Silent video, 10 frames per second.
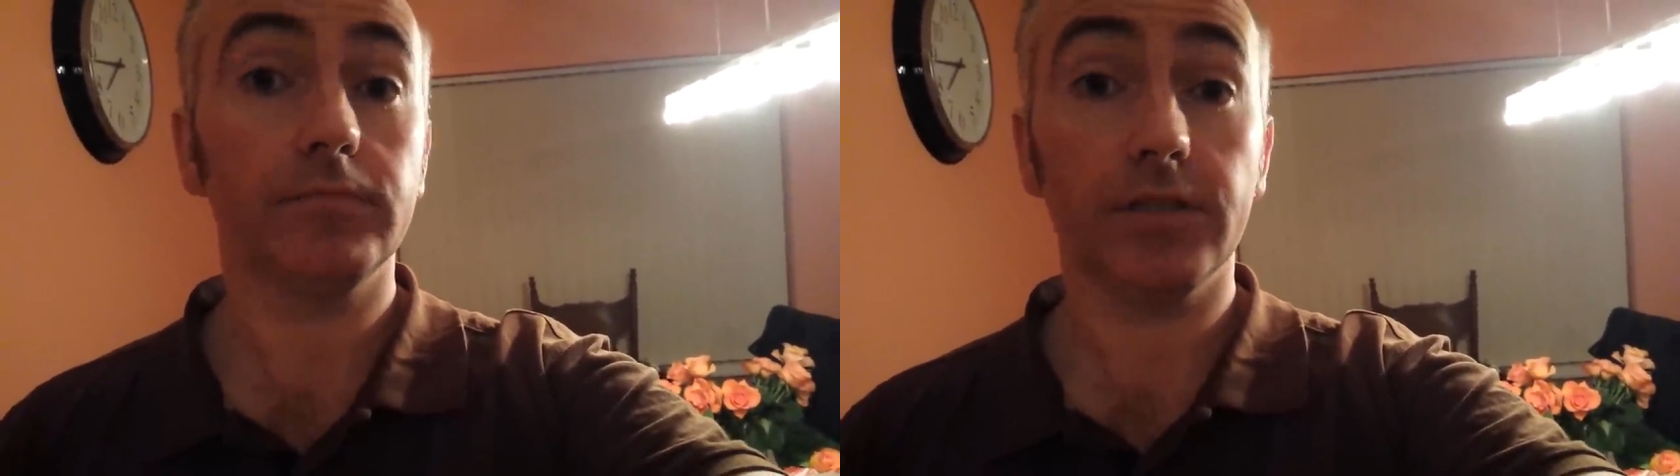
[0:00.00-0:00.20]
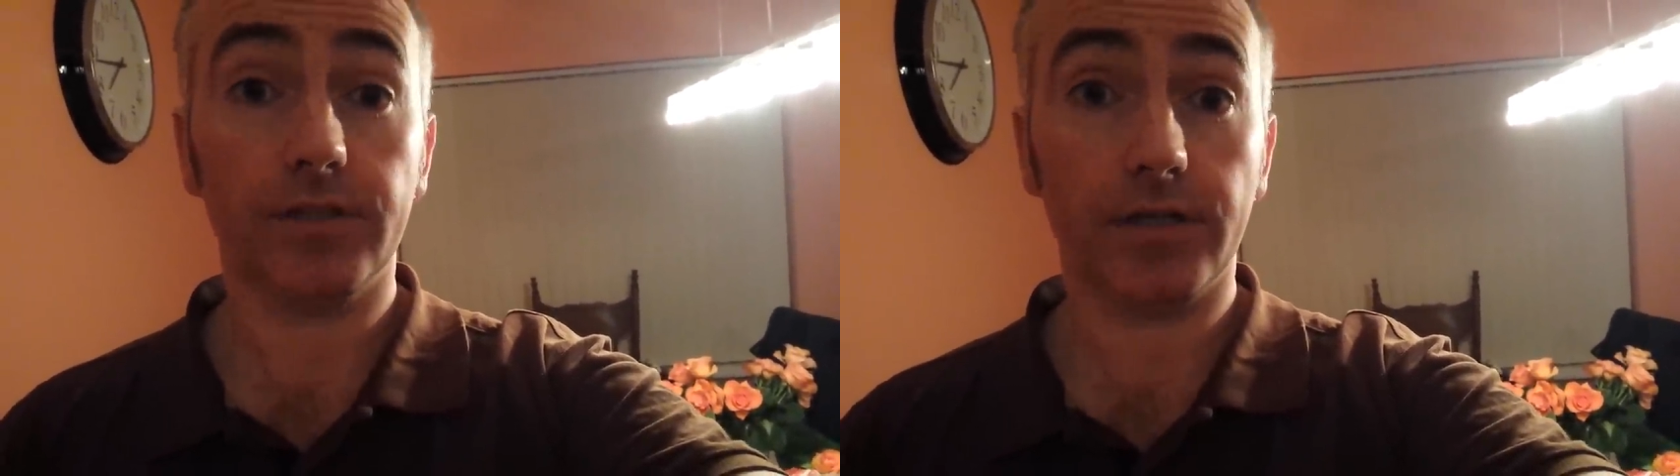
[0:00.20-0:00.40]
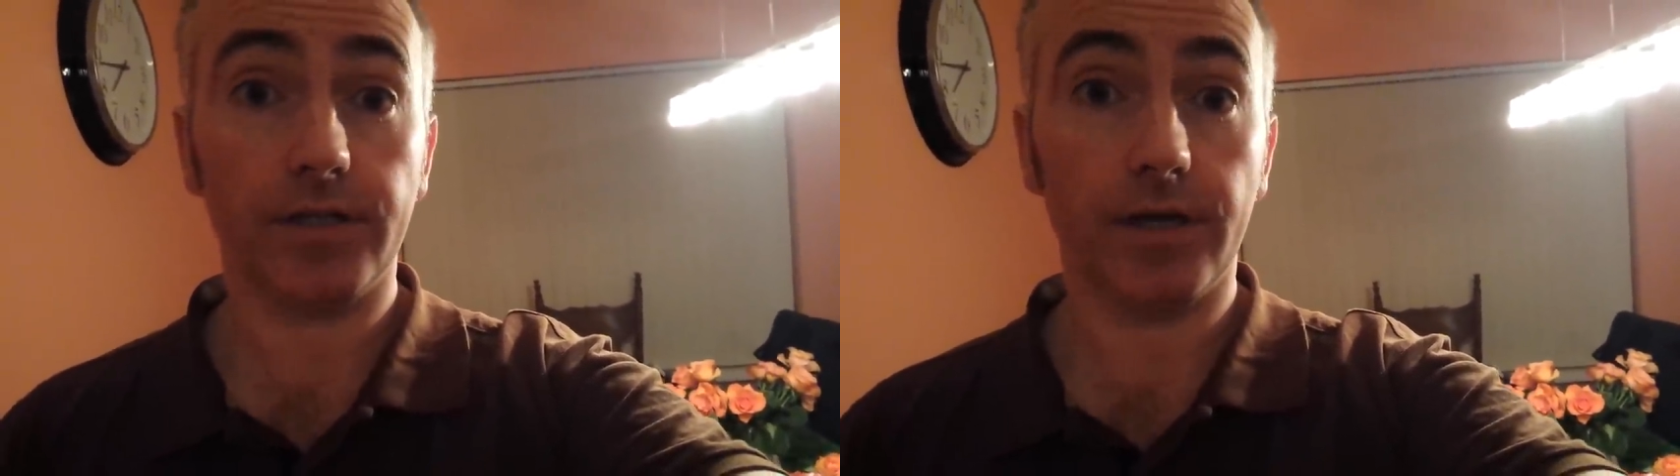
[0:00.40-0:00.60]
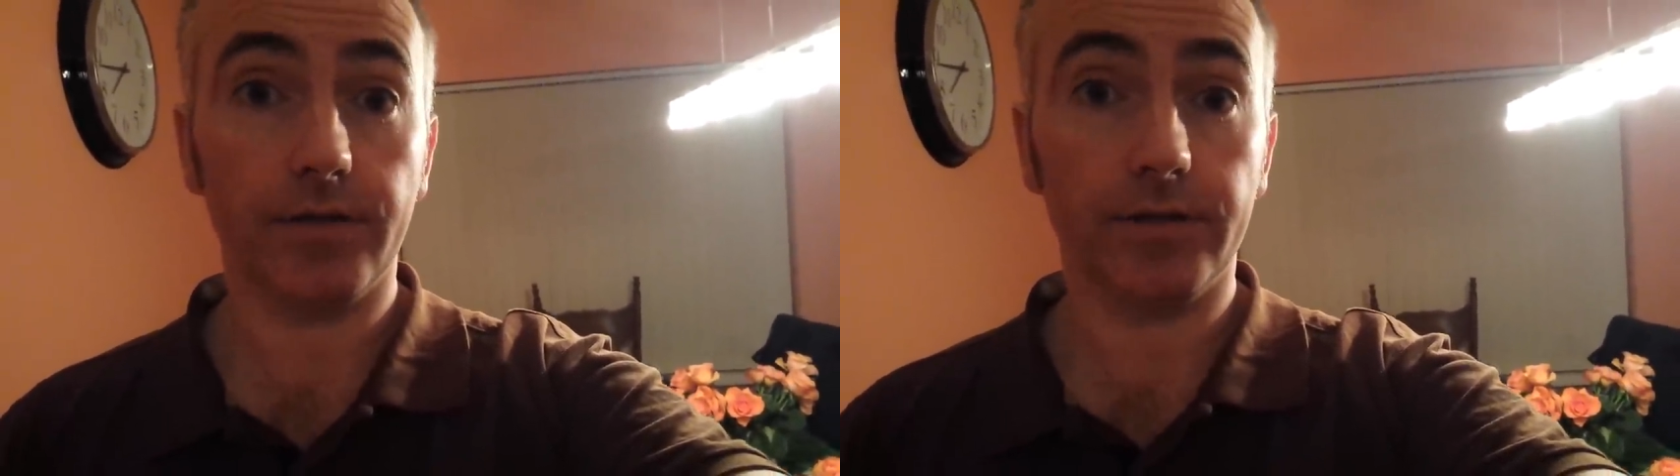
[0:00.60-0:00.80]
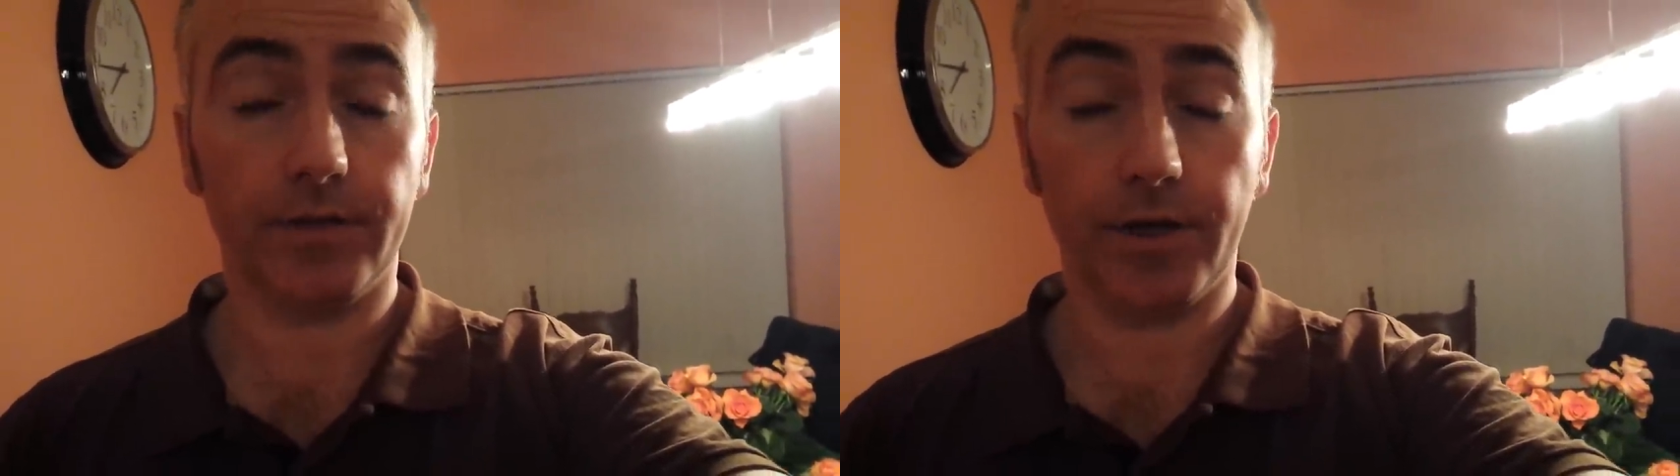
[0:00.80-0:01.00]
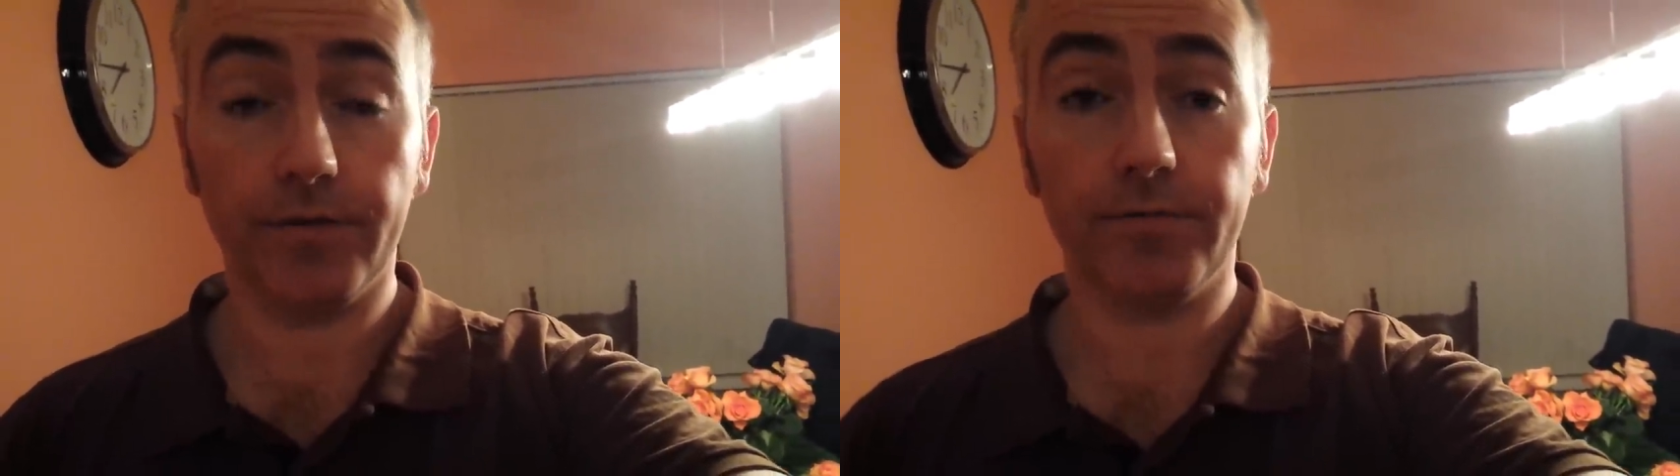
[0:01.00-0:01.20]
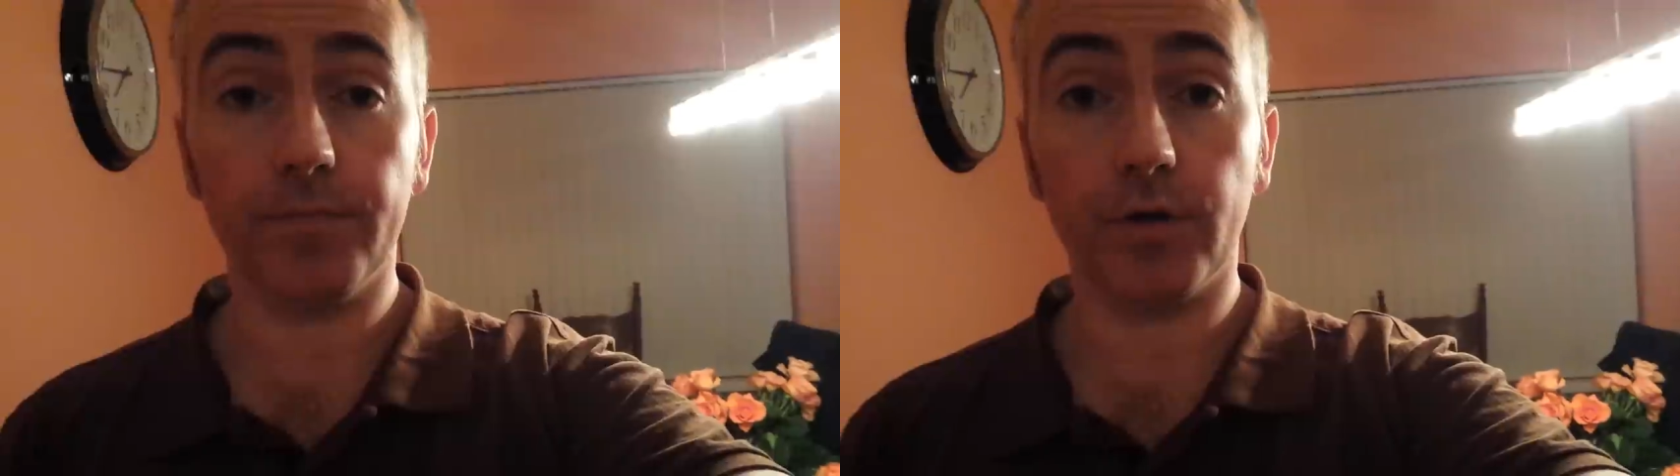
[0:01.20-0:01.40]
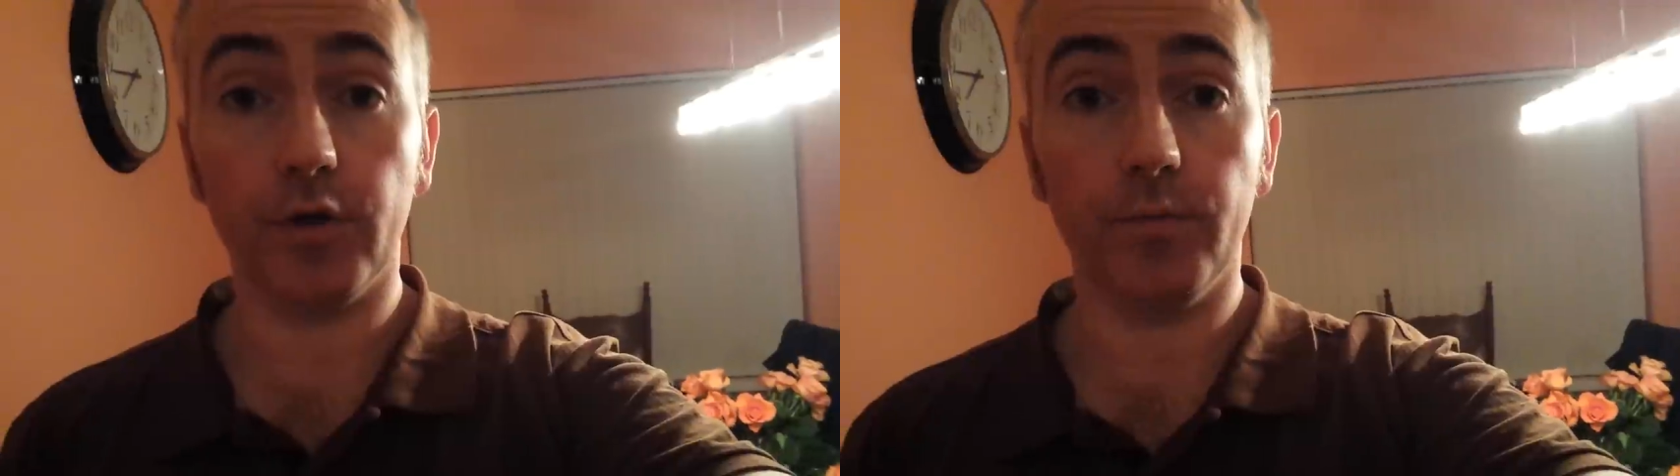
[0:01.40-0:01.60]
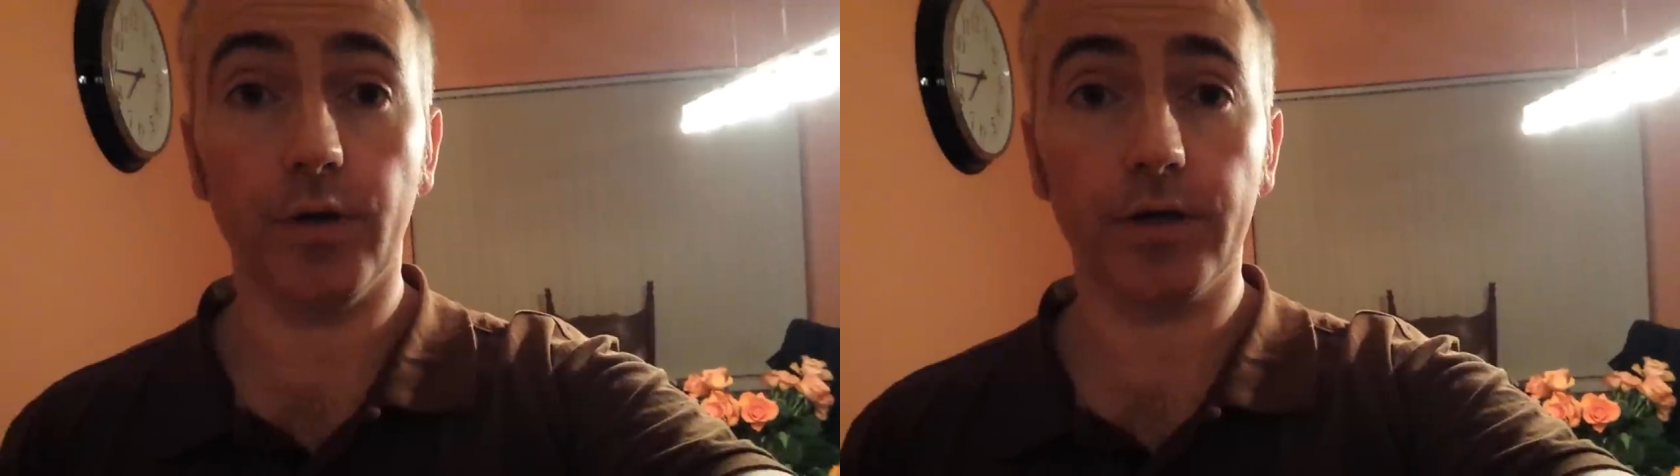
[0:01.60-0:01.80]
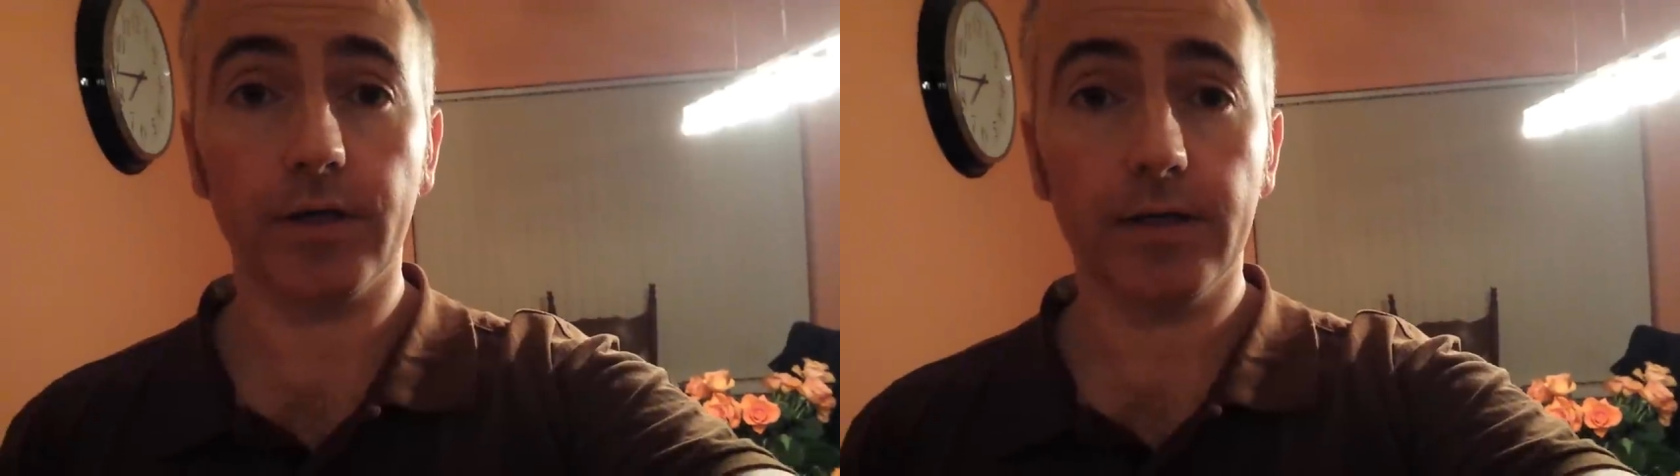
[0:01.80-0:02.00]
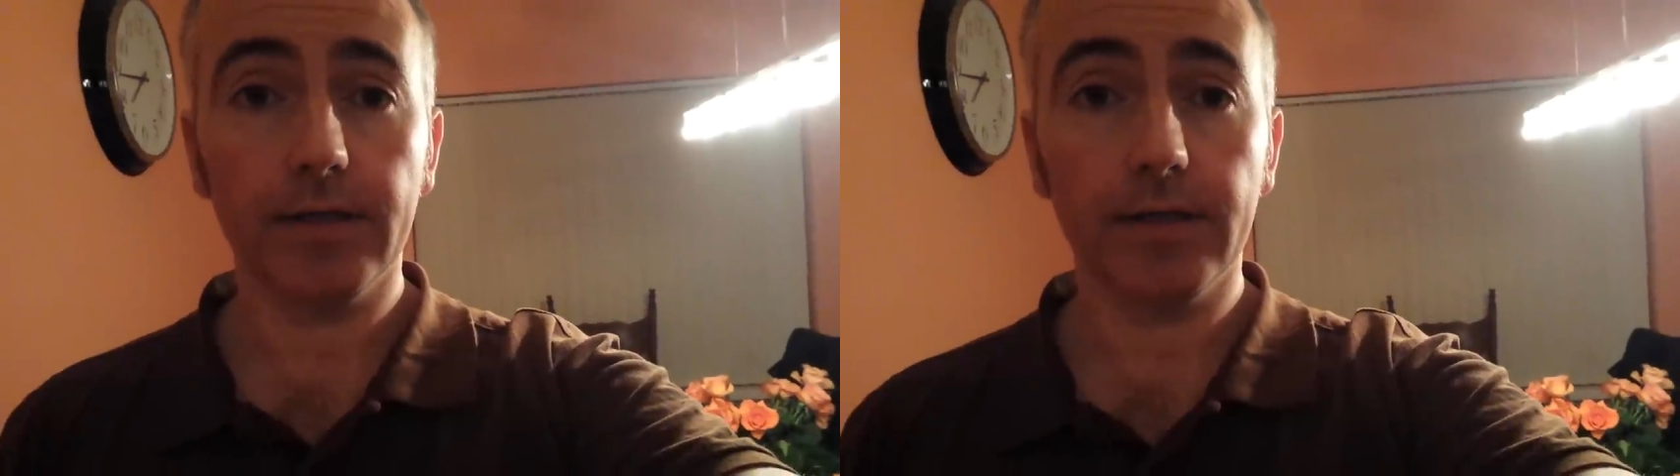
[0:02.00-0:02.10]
just to see how it turned out from the good book.